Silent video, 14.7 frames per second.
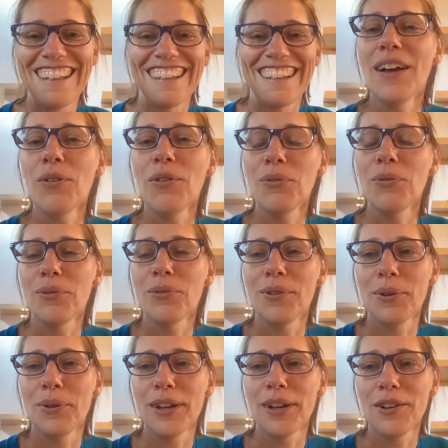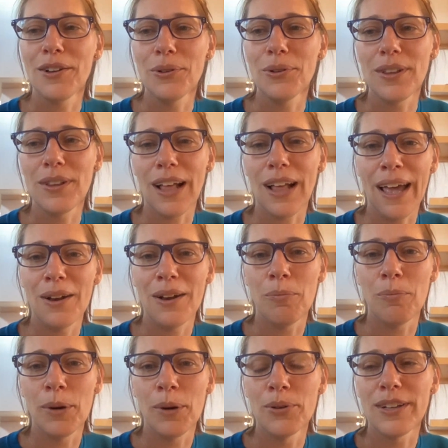Now, we're going to do a little
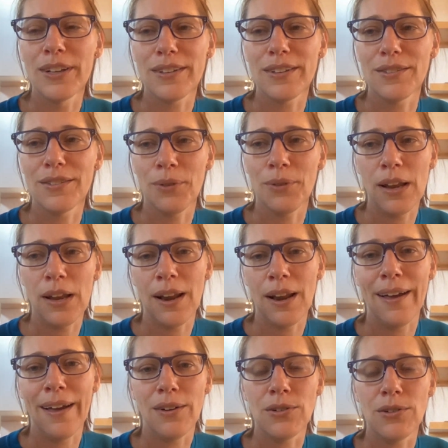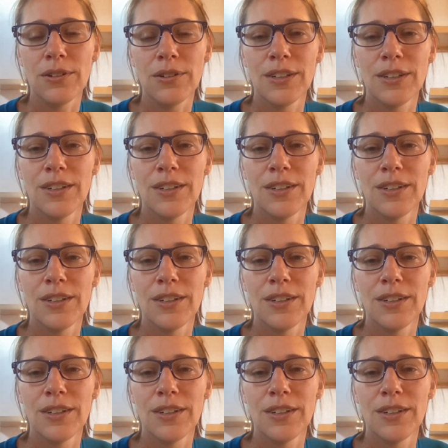added bonus right now.